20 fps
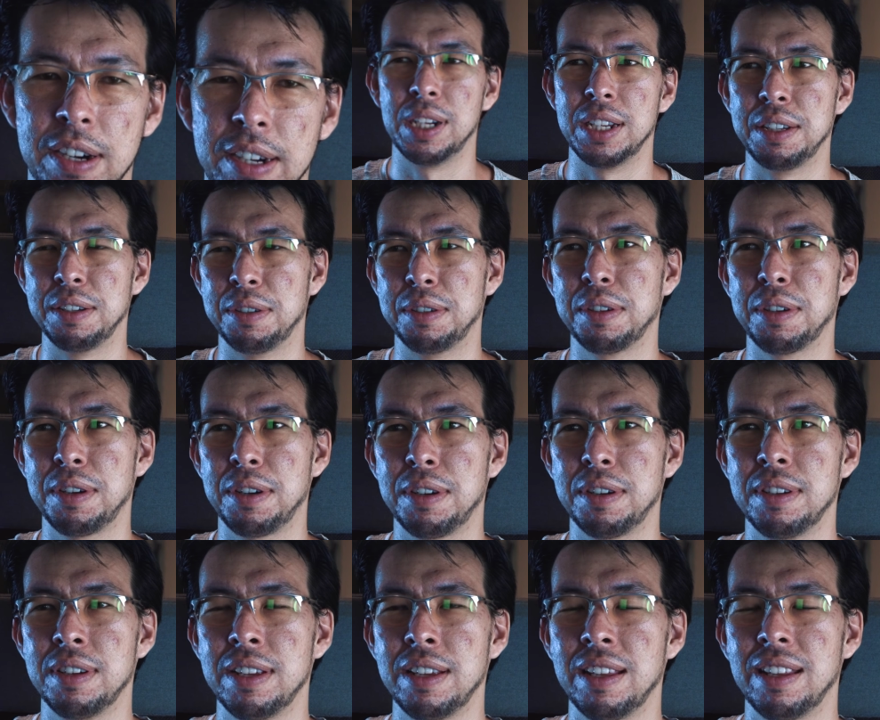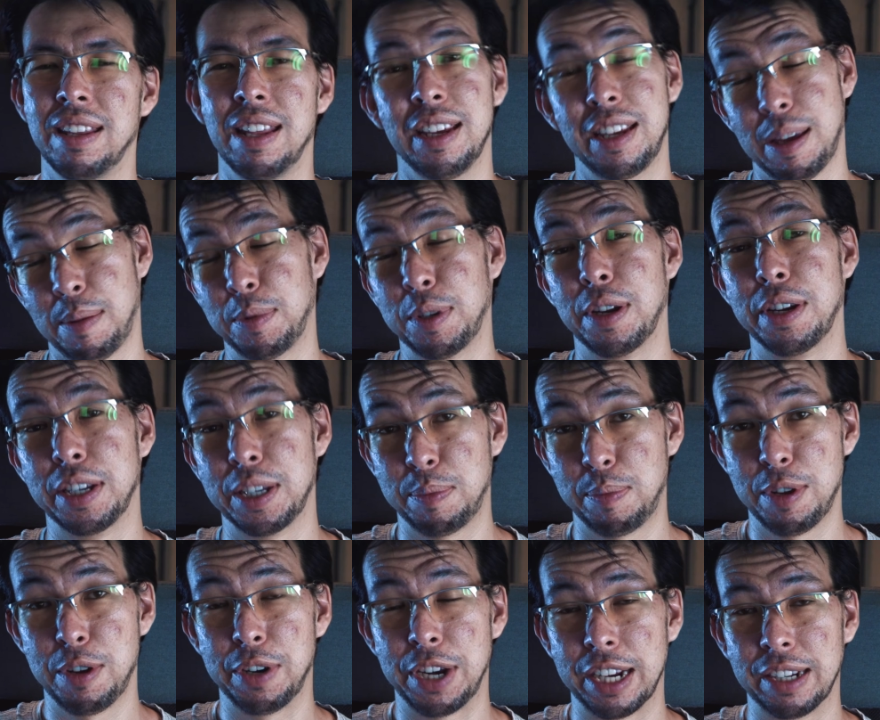But as you saw, they kept on
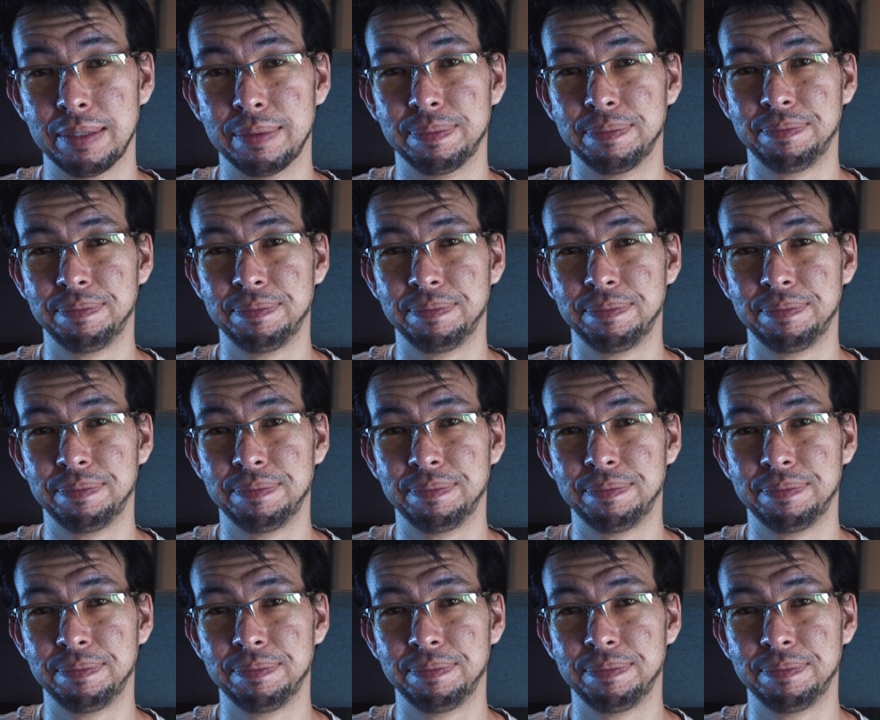exploding.